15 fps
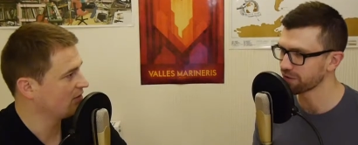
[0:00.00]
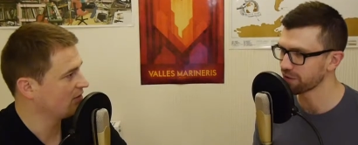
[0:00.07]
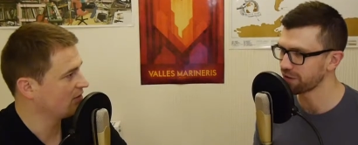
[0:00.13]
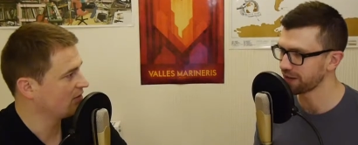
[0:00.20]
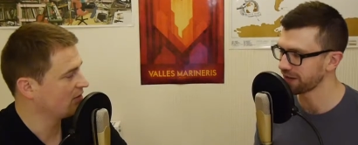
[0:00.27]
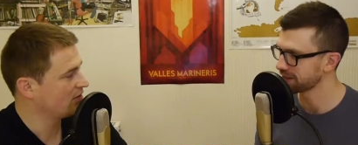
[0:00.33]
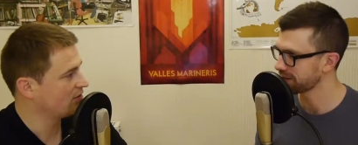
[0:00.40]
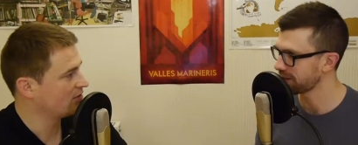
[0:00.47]

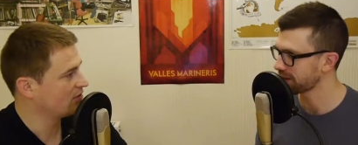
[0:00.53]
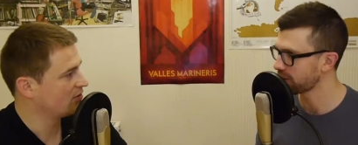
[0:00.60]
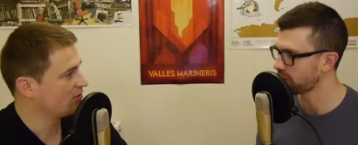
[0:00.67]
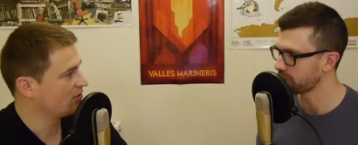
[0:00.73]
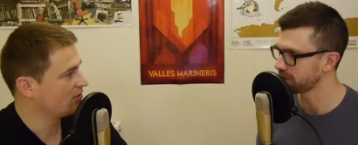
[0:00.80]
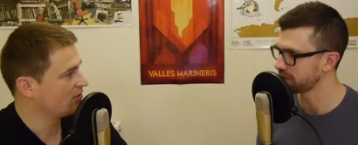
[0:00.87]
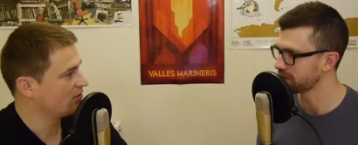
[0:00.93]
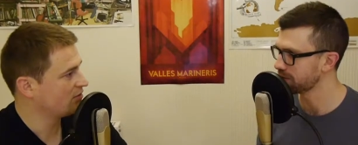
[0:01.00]
Speaker 1: everything into like
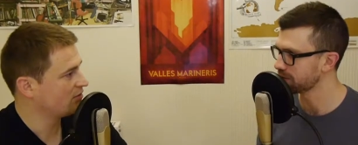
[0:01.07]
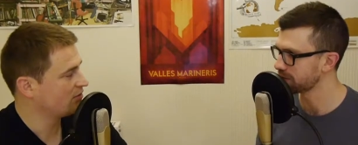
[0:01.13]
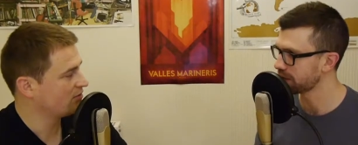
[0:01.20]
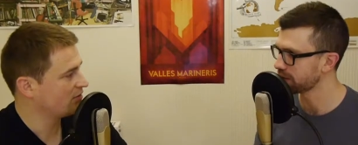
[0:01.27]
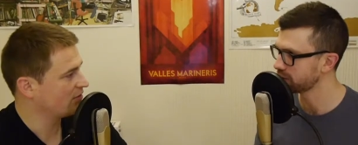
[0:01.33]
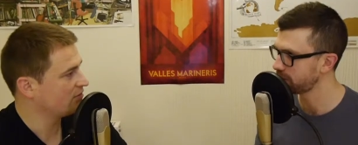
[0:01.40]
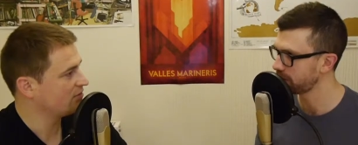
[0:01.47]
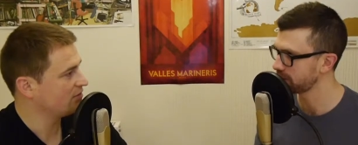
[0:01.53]
copies of
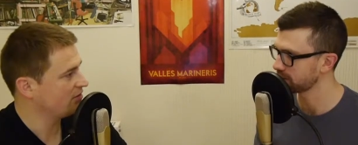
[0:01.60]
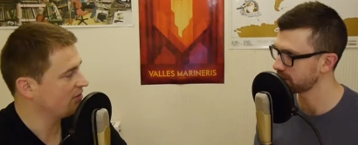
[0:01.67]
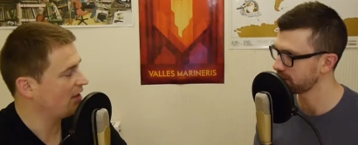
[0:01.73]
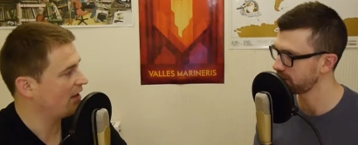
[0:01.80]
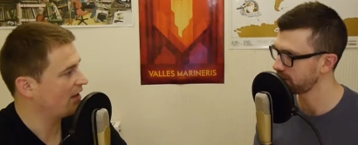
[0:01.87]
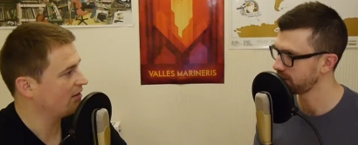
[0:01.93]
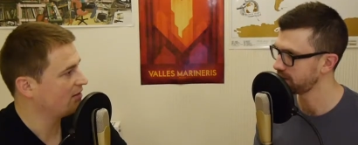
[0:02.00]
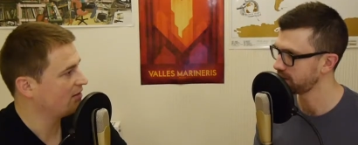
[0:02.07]
themselves,
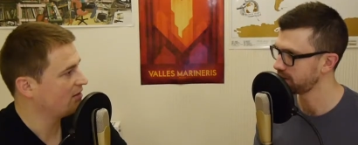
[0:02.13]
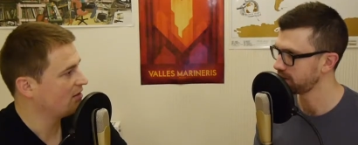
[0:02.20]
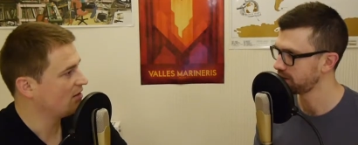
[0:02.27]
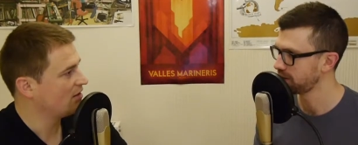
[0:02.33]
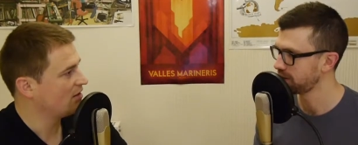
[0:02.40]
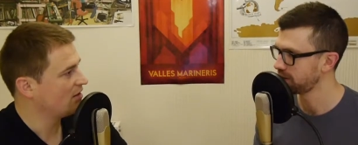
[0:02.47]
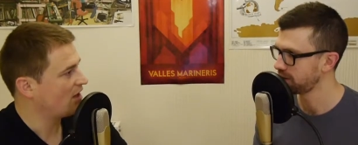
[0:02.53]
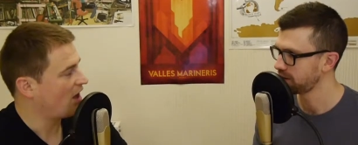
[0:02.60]
basically. Yeah,
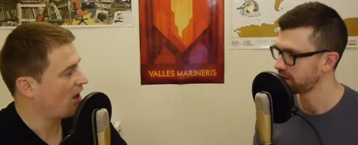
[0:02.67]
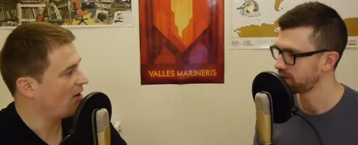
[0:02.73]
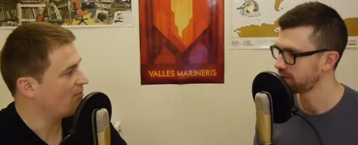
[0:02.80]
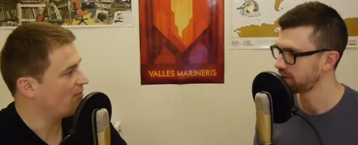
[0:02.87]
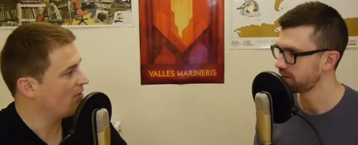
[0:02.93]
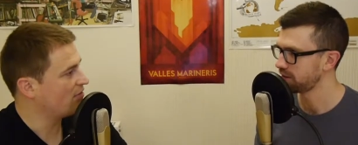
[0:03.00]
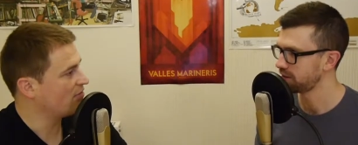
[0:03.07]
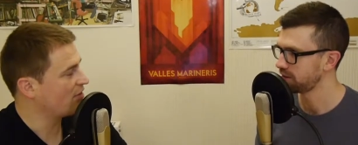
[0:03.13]

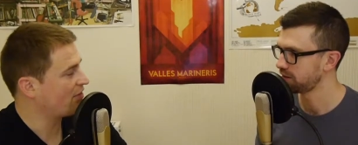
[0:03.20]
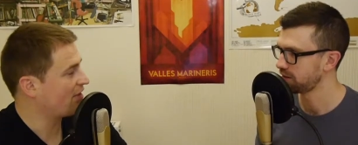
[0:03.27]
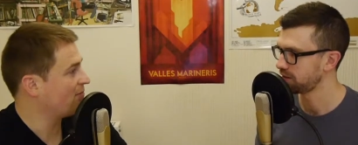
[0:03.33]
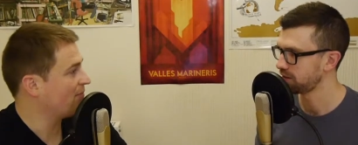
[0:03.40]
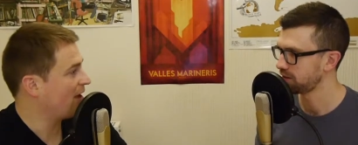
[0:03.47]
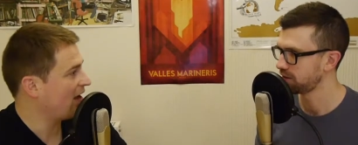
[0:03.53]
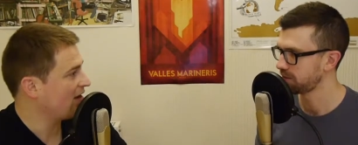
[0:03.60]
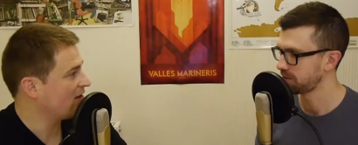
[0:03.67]
Speaker 2: um, that
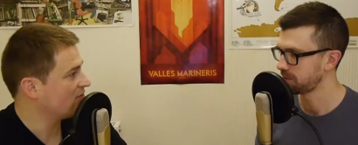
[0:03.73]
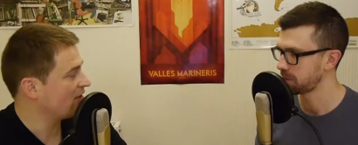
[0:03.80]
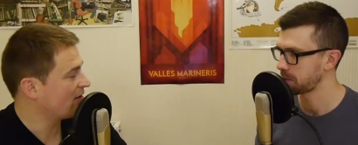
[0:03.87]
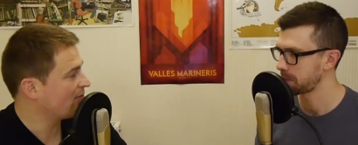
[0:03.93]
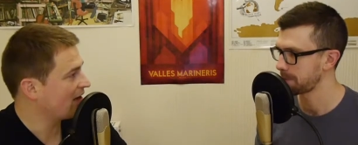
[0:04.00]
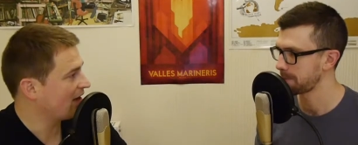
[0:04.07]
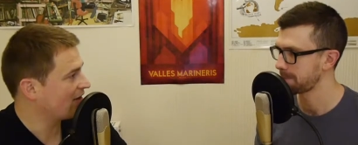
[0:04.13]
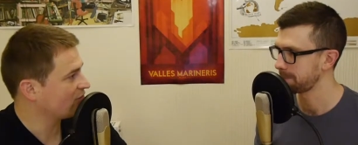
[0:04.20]
they may
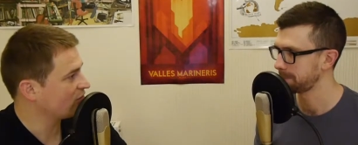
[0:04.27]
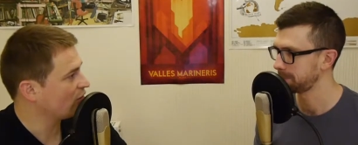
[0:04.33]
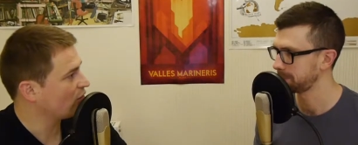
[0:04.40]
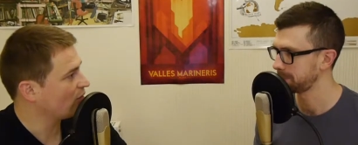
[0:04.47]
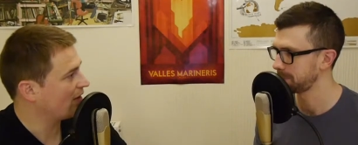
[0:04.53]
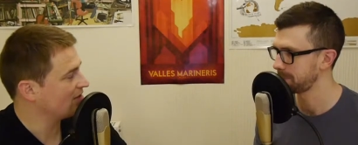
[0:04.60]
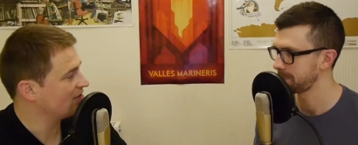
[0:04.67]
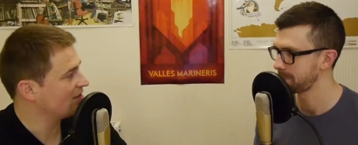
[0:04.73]
they may have
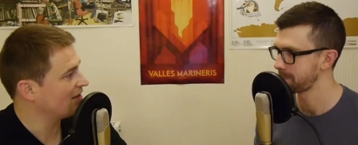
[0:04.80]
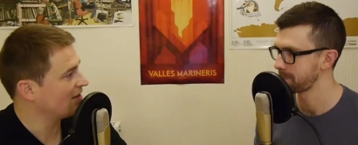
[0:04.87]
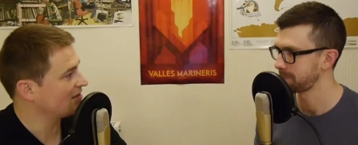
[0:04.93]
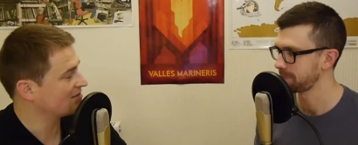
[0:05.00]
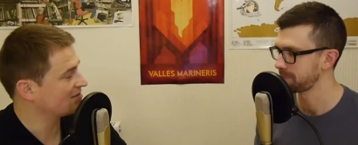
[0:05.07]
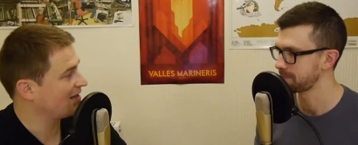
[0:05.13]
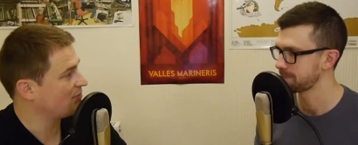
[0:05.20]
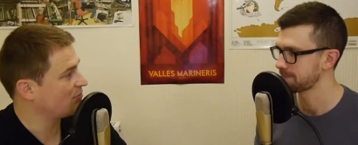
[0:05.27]
no way to
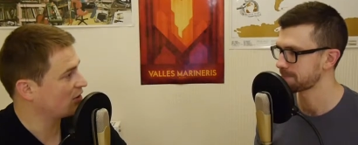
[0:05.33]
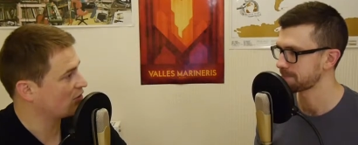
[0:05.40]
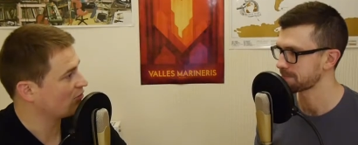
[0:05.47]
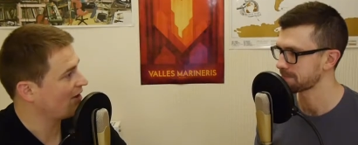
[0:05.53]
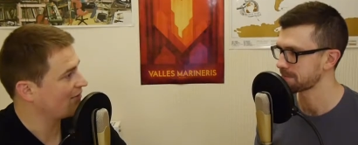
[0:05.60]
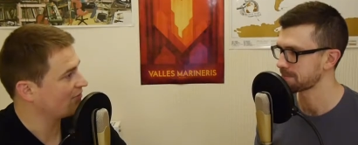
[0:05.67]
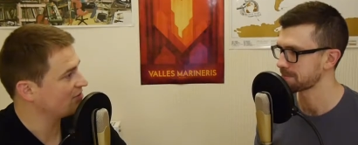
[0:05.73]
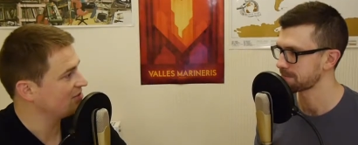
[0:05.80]
then escape the
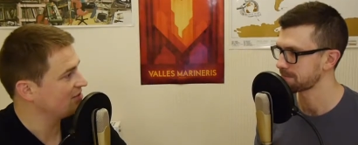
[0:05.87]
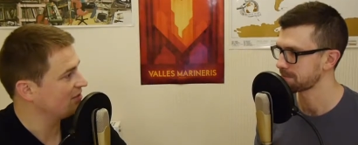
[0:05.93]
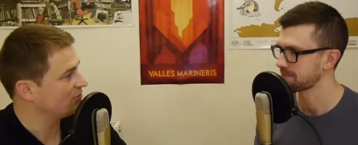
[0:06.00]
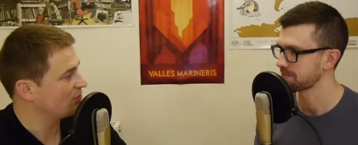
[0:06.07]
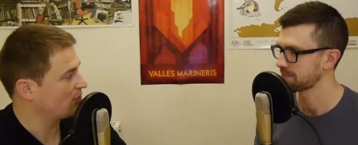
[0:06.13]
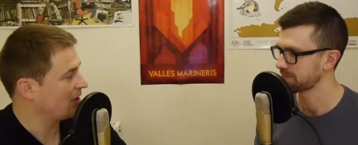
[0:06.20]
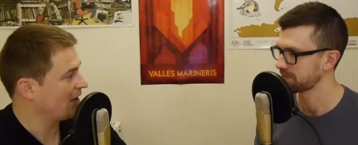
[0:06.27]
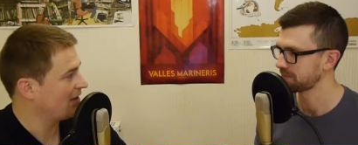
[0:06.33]
gravity
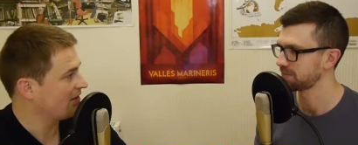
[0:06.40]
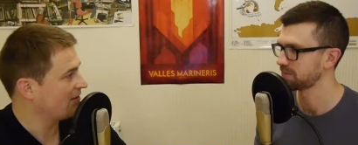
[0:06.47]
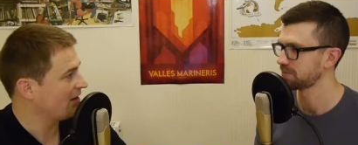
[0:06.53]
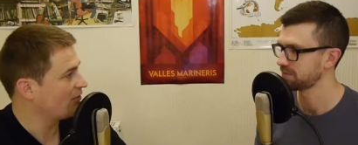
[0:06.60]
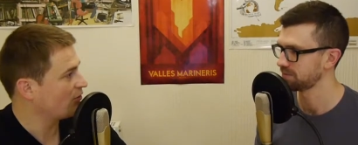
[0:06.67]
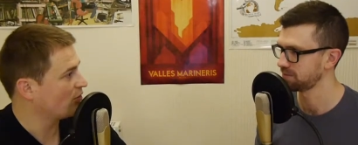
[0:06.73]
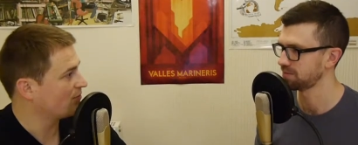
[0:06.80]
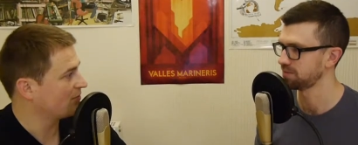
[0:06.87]
of the planet
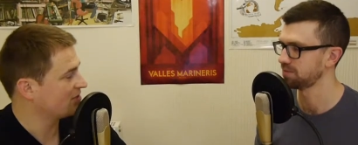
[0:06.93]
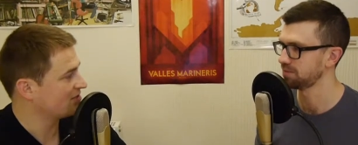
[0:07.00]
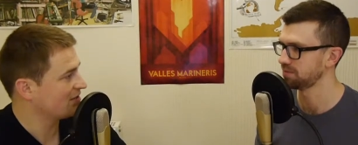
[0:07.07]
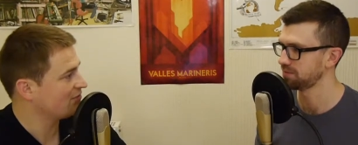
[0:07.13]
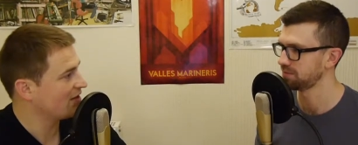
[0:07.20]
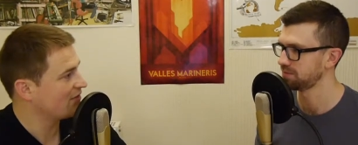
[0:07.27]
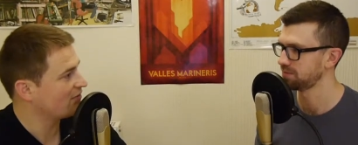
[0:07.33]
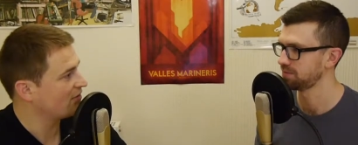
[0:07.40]
they're on because mm.
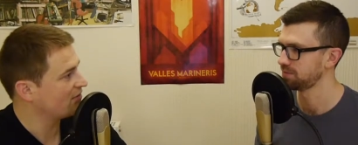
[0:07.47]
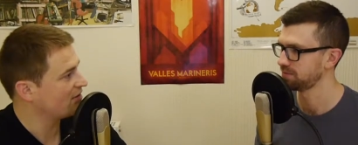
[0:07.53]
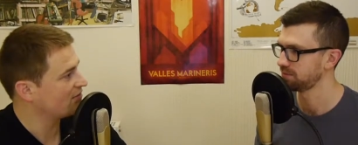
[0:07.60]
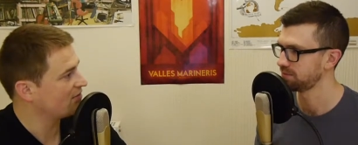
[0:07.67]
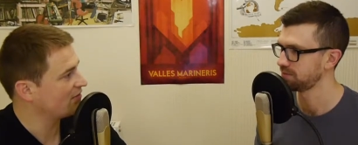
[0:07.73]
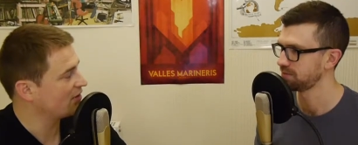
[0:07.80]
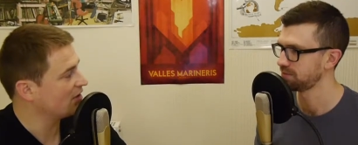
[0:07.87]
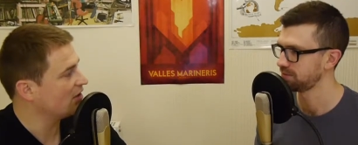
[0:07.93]
they've never
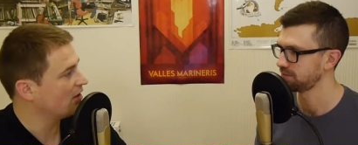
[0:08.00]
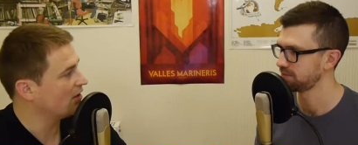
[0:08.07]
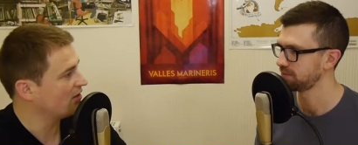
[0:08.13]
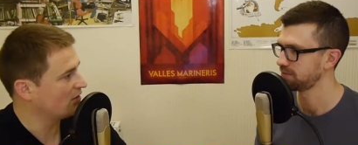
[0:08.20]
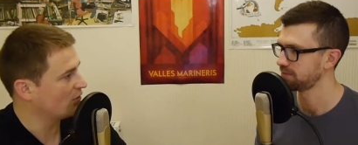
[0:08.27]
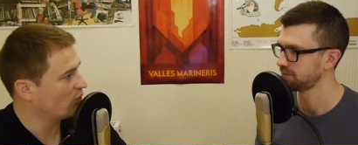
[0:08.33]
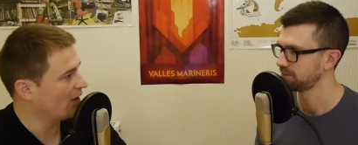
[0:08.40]
they've never learnt a